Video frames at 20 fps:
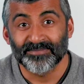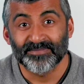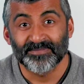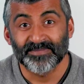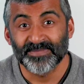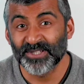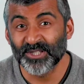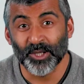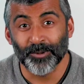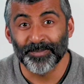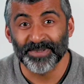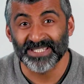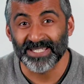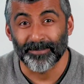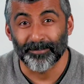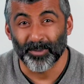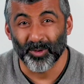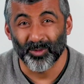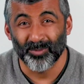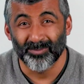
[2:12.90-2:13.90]
Super
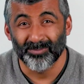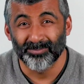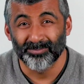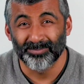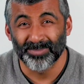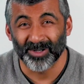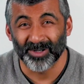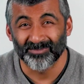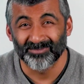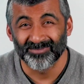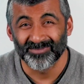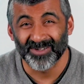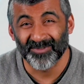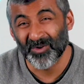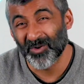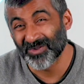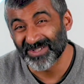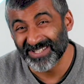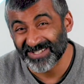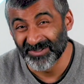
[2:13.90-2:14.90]
simple. But of
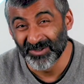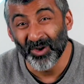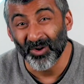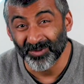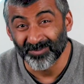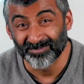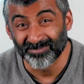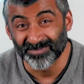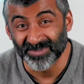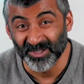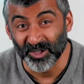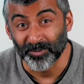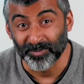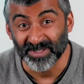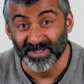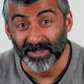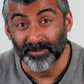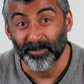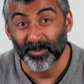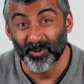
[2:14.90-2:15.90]
course, it's not super
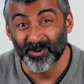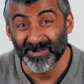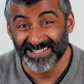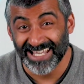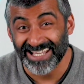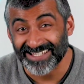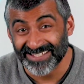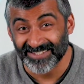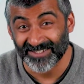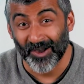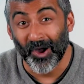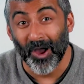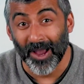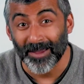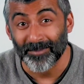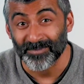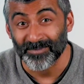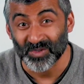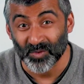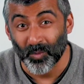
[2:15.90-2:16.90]
simple. It takes
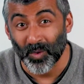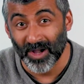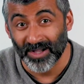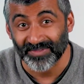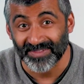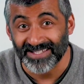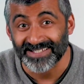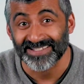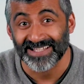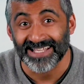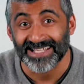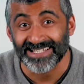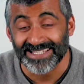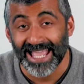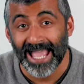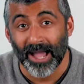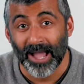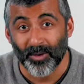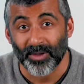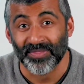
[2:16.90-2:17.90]
time to work these things
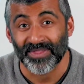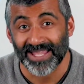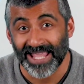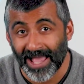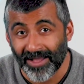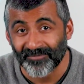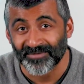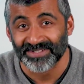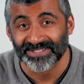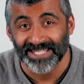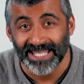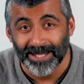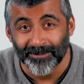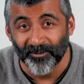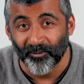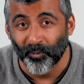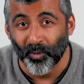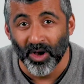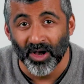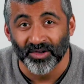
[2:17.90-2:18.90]
out. And the Kanvas team
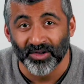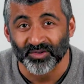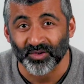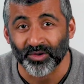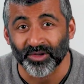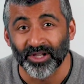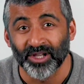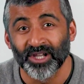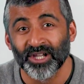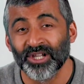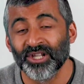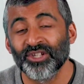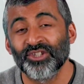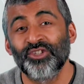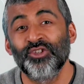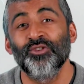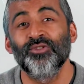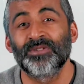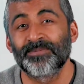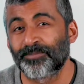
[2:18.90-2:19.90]
have worked on
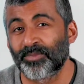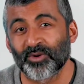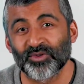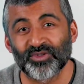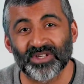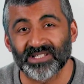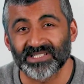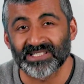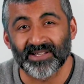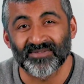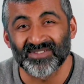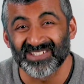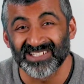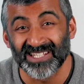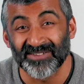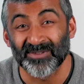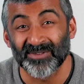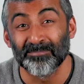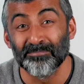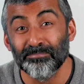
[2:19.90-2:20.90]
huge projects that have
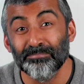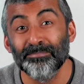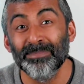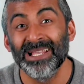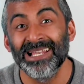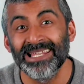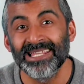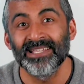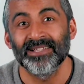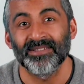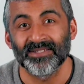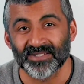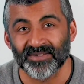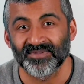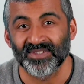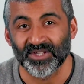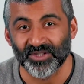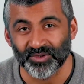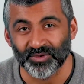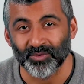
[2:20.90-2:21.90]
delivered millions of
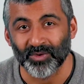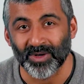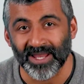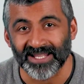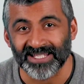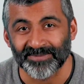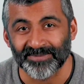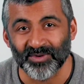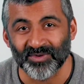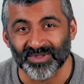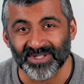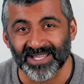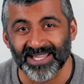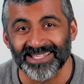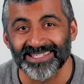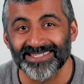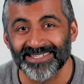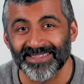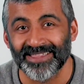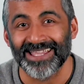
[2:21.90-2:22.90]
digital collectibles
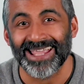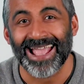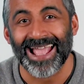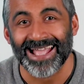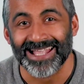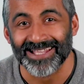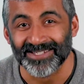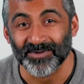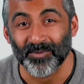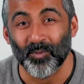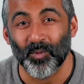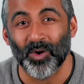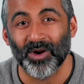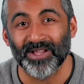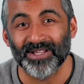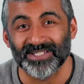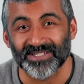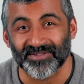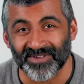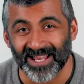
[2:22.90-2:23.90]
into the hands and
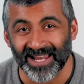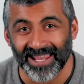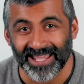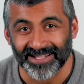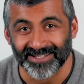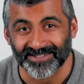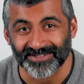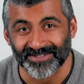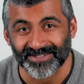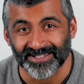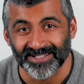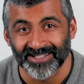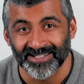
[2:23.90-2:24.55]
wallets of collectors.